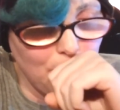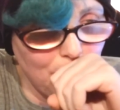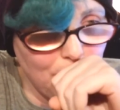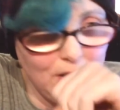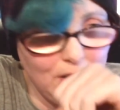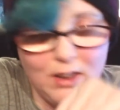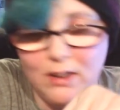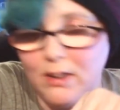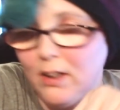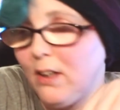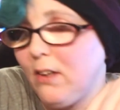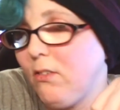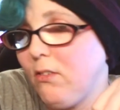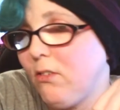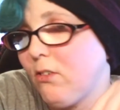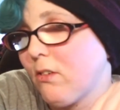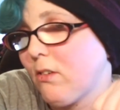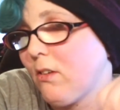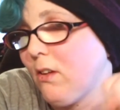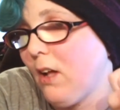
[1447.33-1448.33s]
the
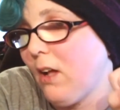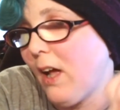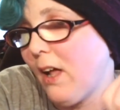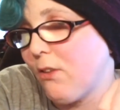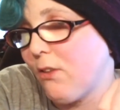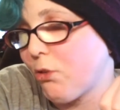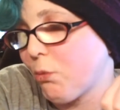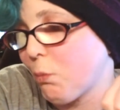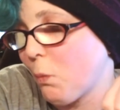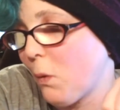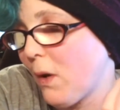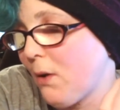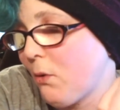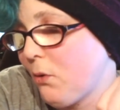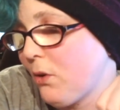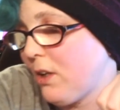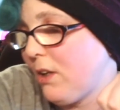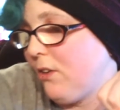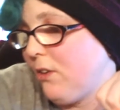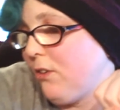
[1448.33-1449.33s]
readings, as
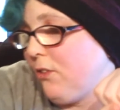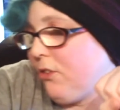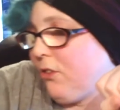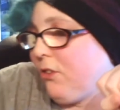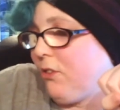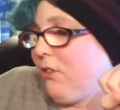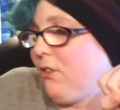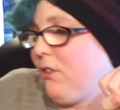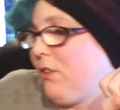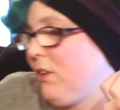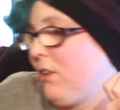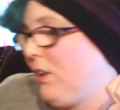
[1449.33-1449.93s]
well as,